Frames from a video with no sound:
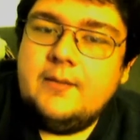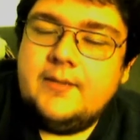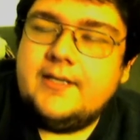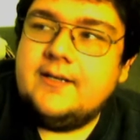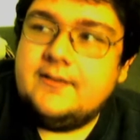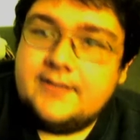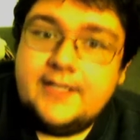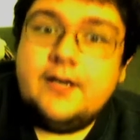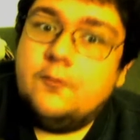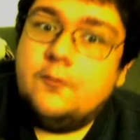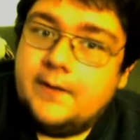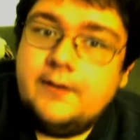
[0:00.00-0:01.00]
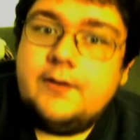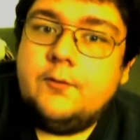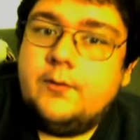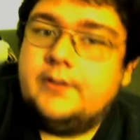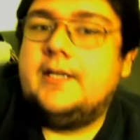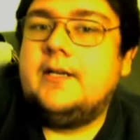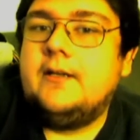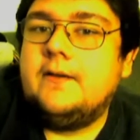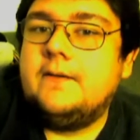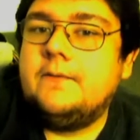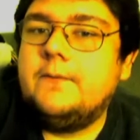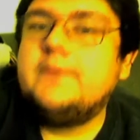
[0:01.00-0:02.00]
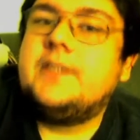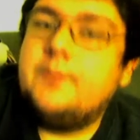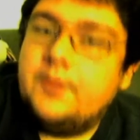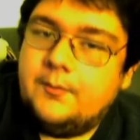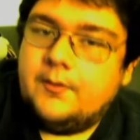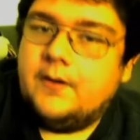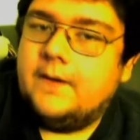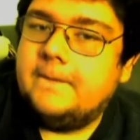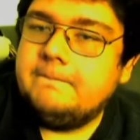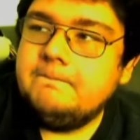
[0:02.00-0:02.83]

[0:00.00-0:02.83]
because they are very well hidden. Well, some of them are.